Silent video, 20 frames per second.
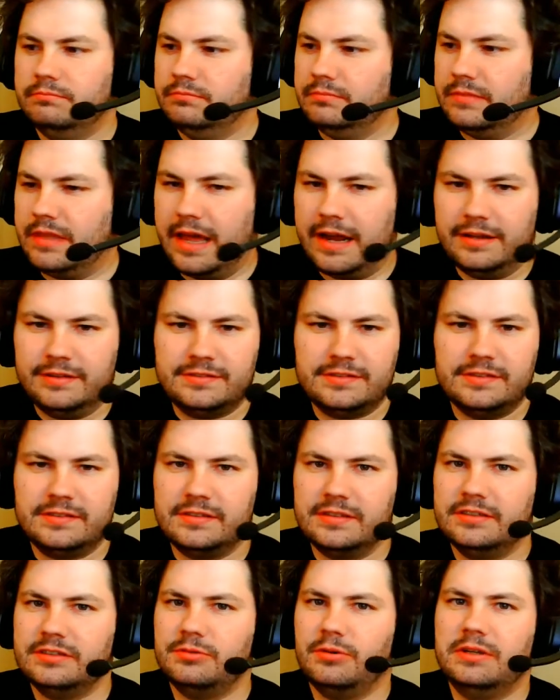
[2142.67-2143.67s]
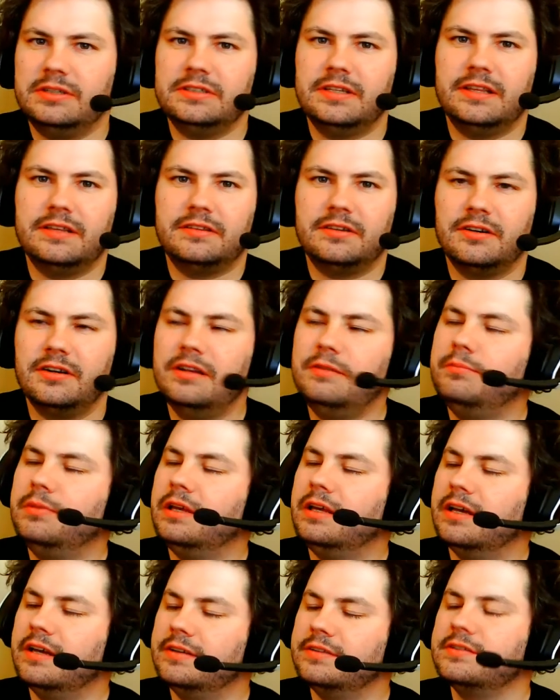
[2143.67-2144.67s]
is the situation that they're in
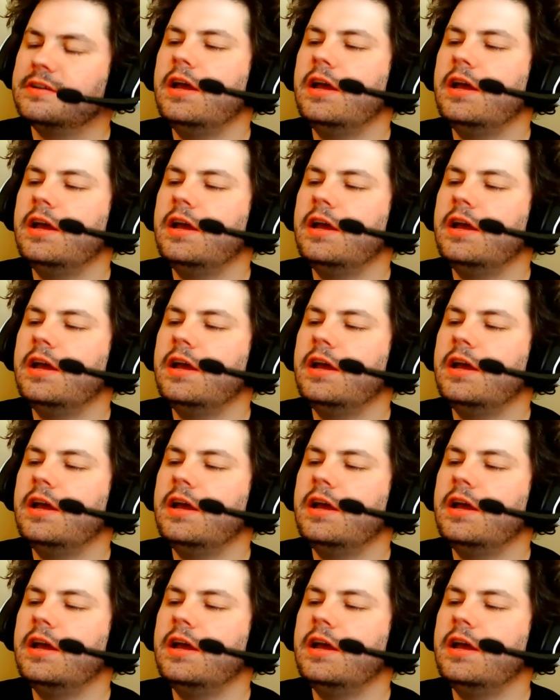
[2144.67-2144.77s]
because